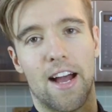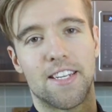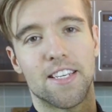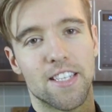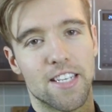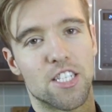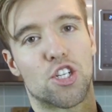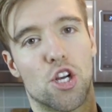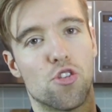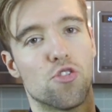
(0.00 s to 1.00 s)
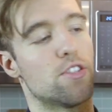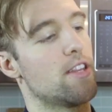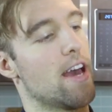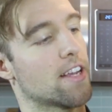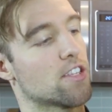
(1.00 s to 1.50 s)
Ideally, it shows
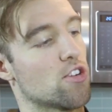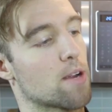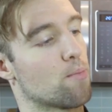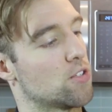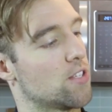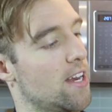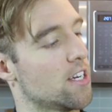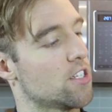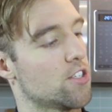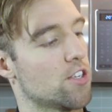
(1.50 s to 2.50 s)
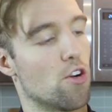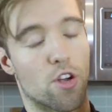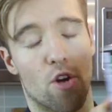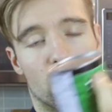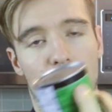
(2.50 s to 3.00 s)
the extract percentage, so
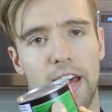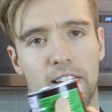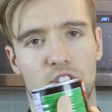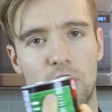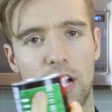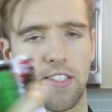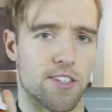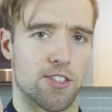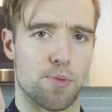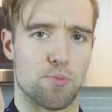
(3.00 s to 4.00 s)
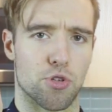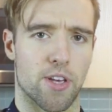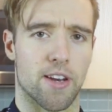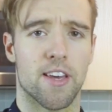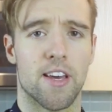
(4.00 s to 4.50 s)
coconut extract
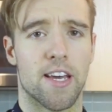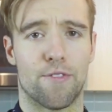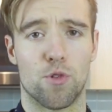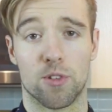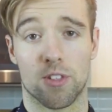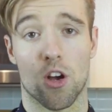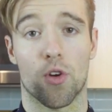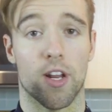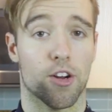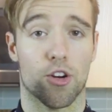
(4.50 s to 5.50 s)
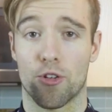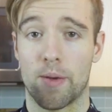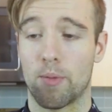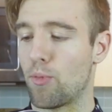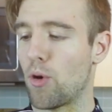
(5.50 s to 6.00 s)
60%. If it was coconut
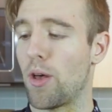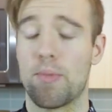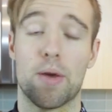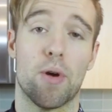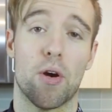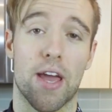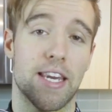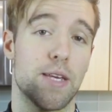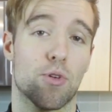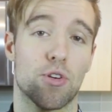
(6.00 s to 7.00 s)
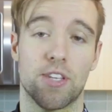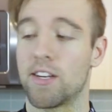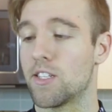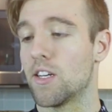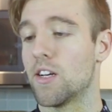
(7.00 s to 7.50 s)
cream, it'd probably be about
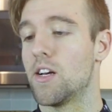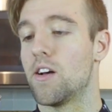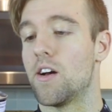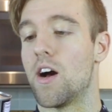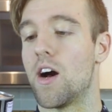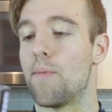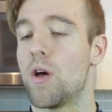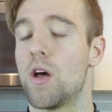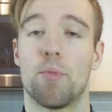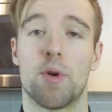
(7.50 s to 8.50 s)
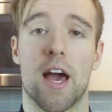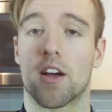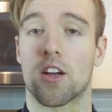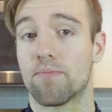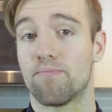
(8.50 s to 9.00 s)
80%. Um, but
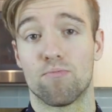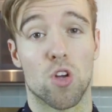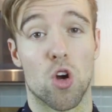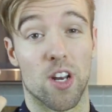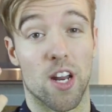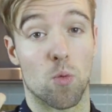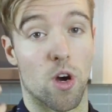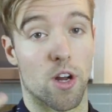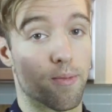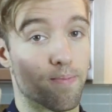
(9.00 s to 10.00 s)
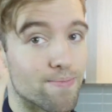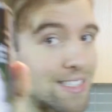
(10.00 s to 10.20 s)
yeah, coconut and water.